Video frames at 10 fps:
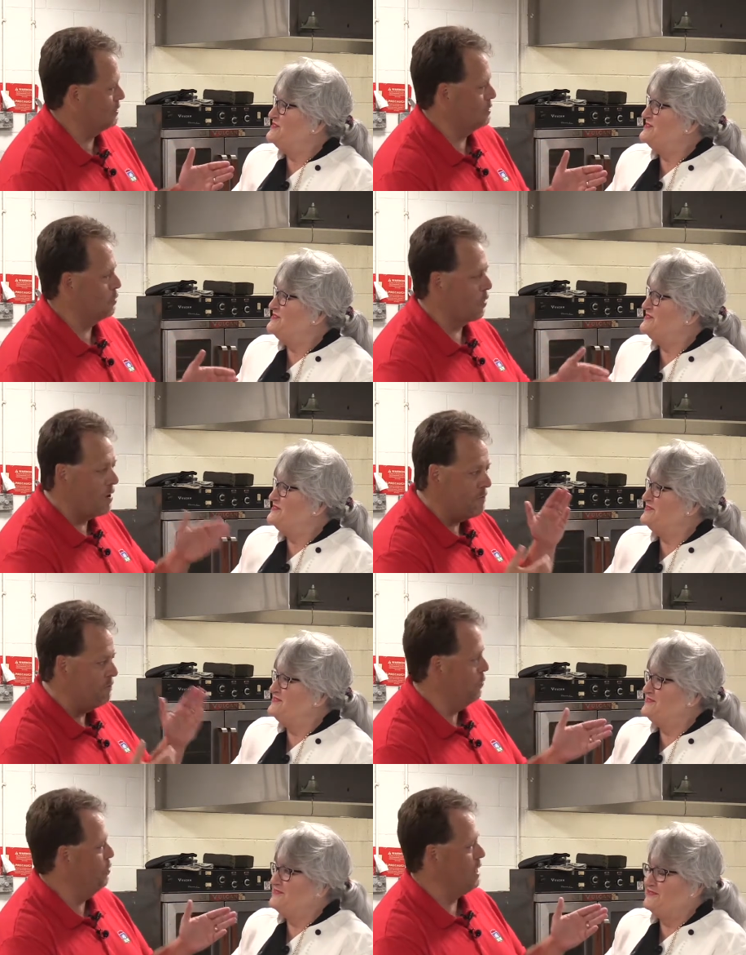Speaker 1: us a story.
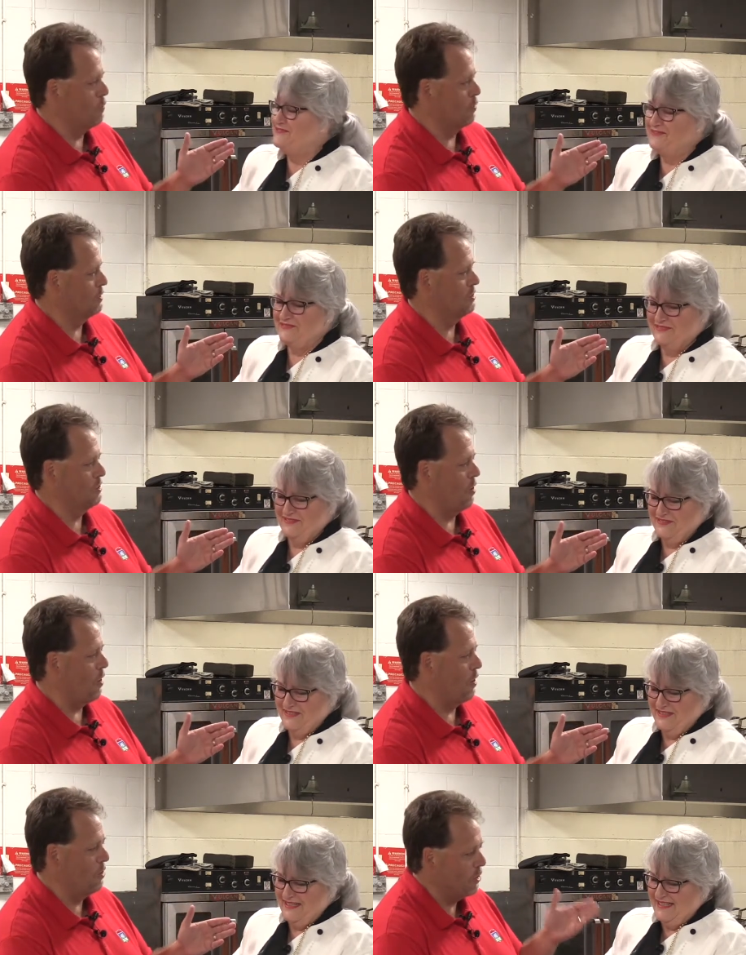Food Network
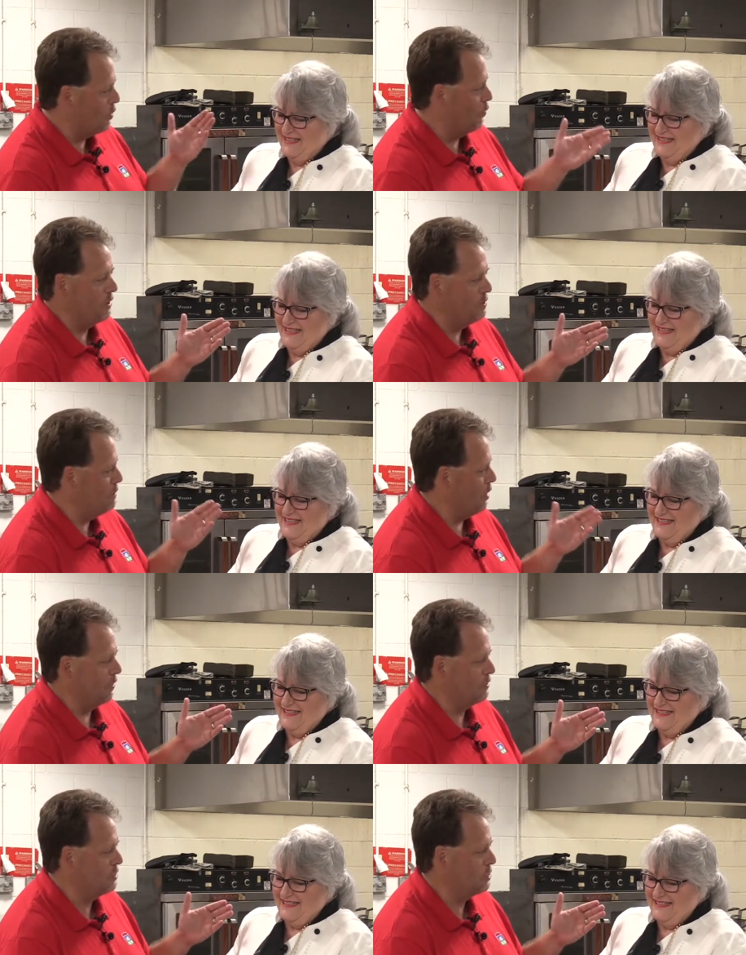star, you're going to be
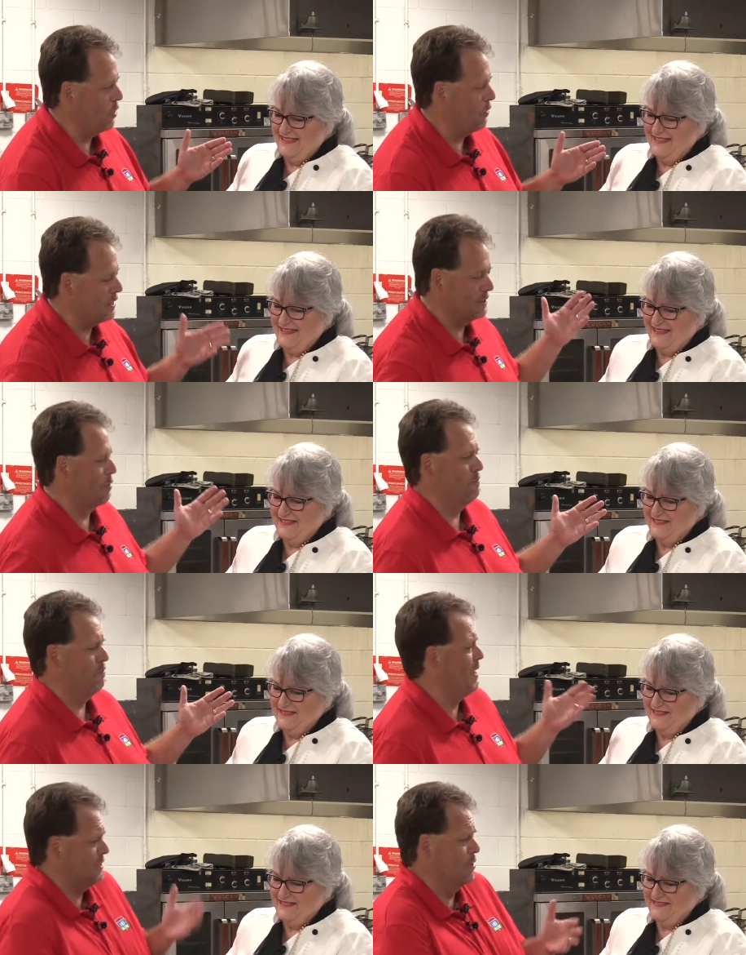on the show. That's their
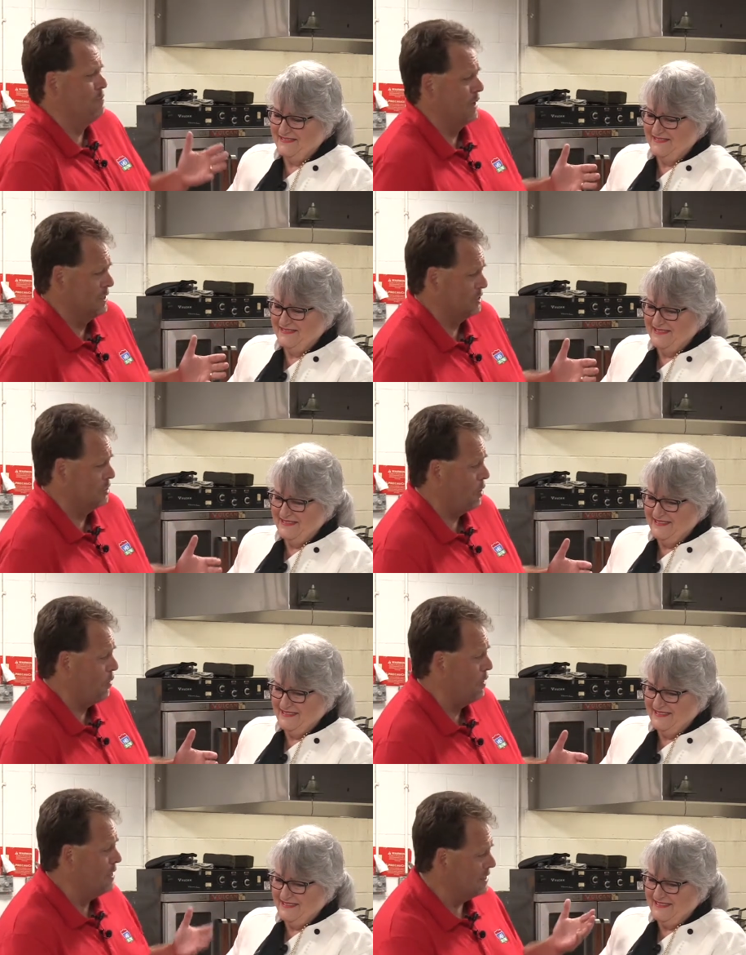that's their biggest
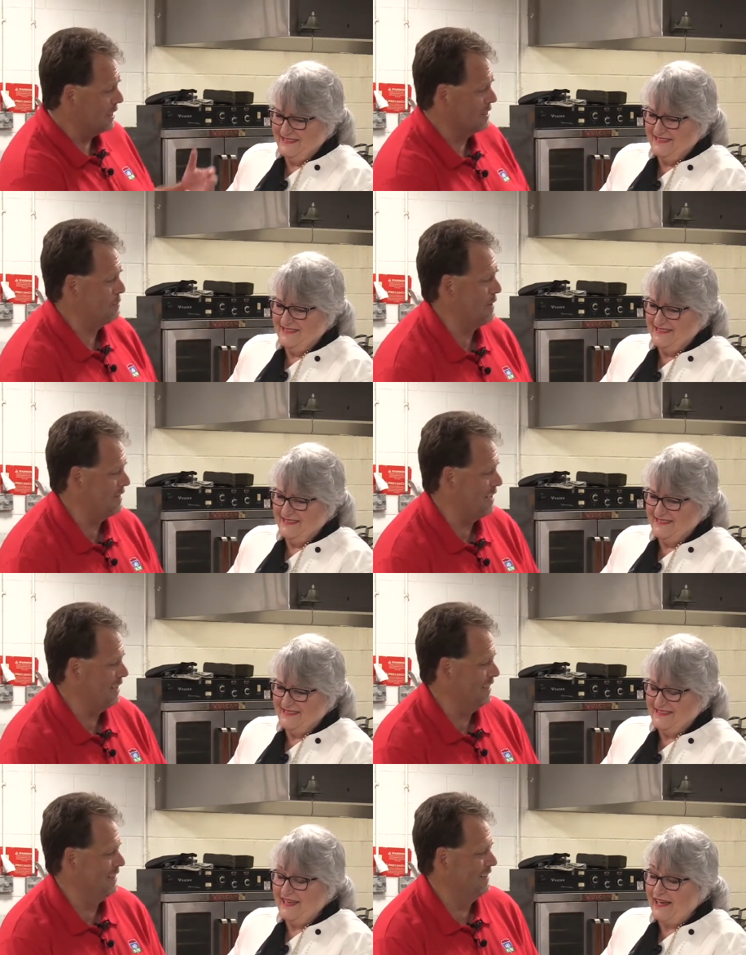show. Tell us about
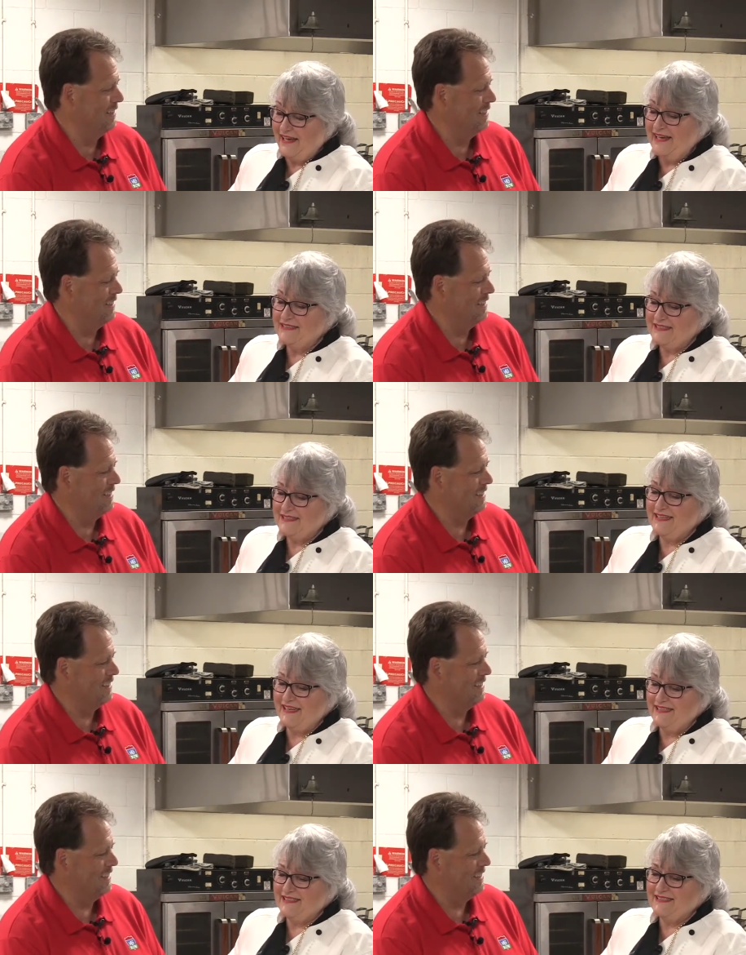that.
Speaker 2: Yeah, it's
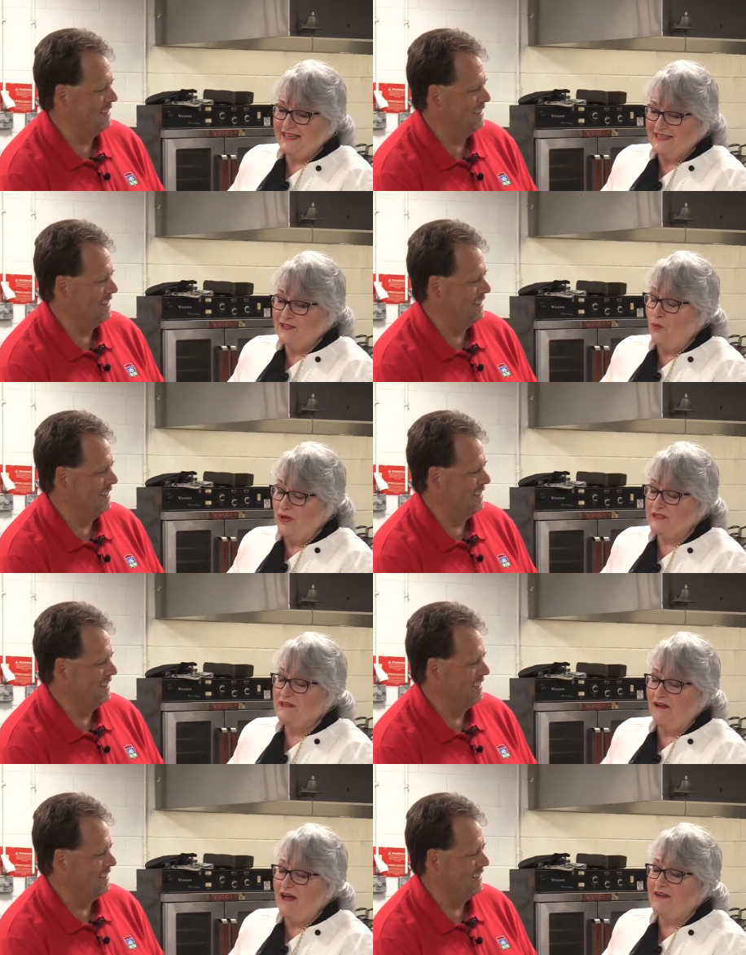it's it's a once
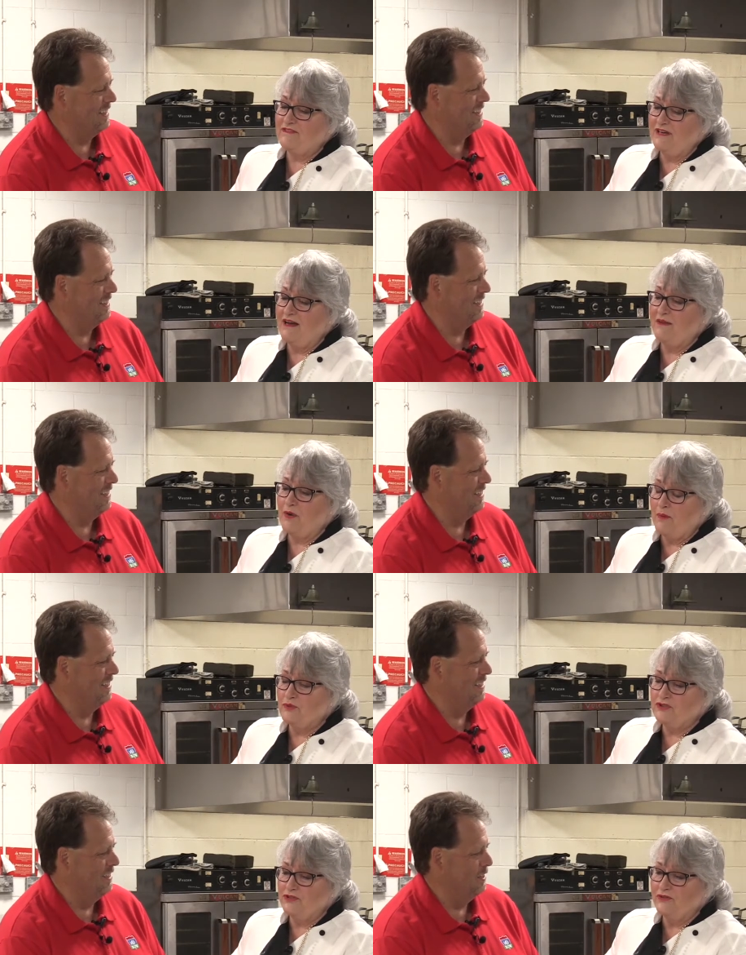in a lifetime
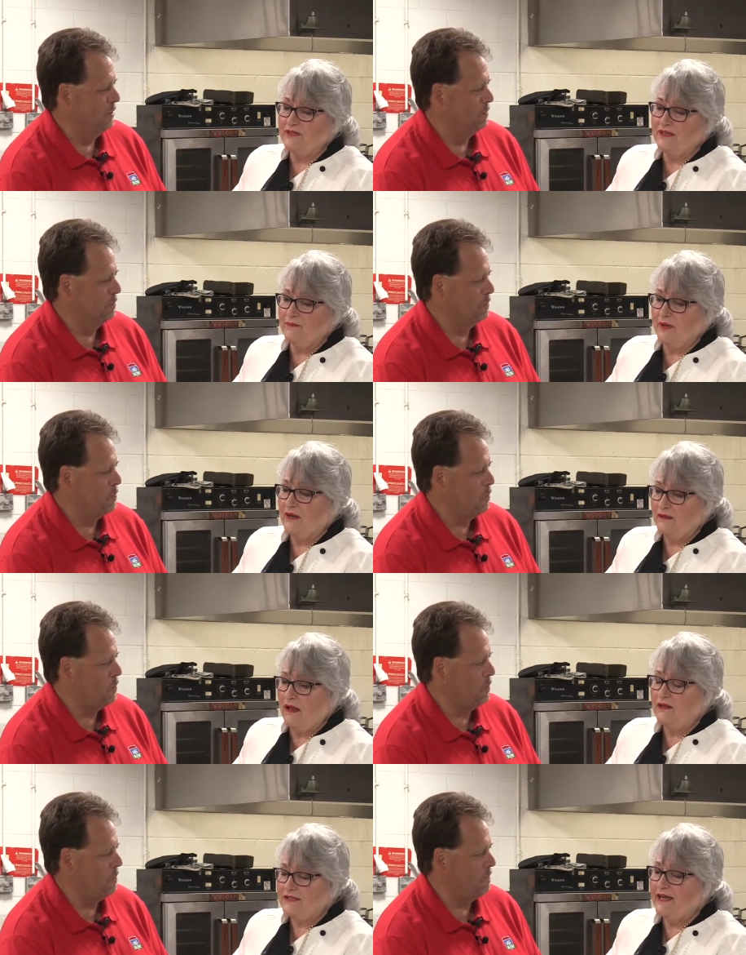opportunity, but
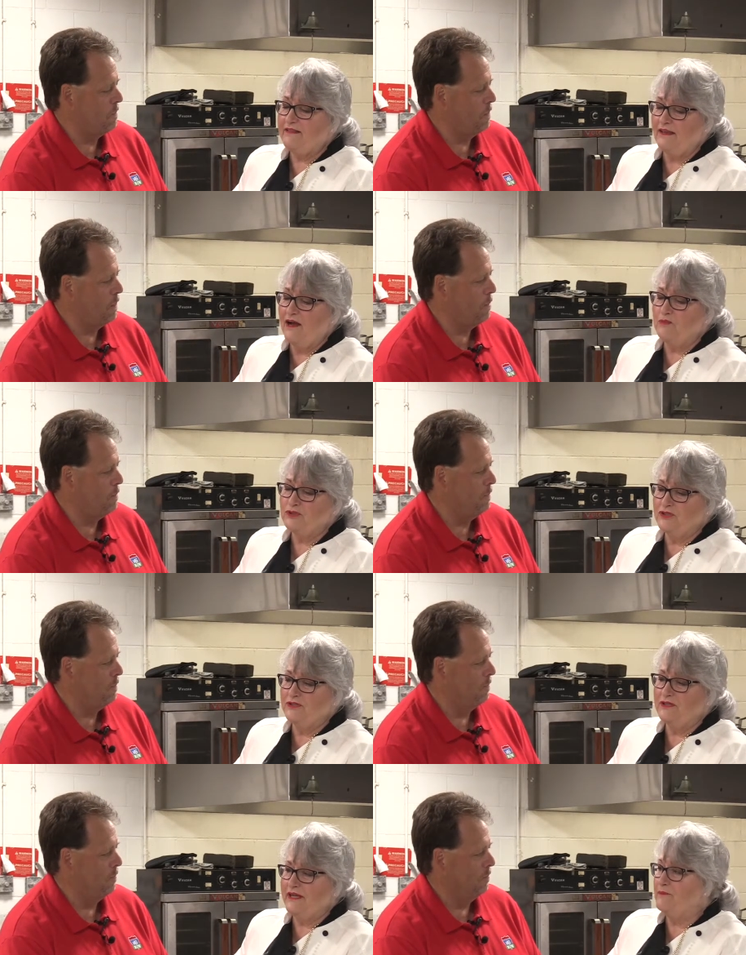I, will take the
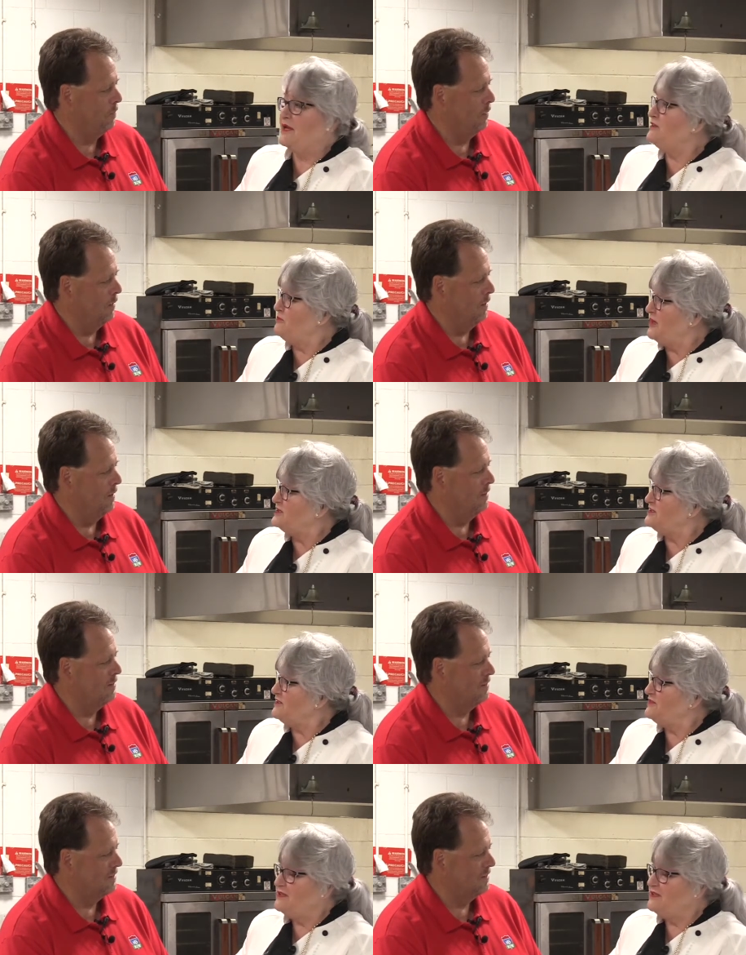opportunity and make the best of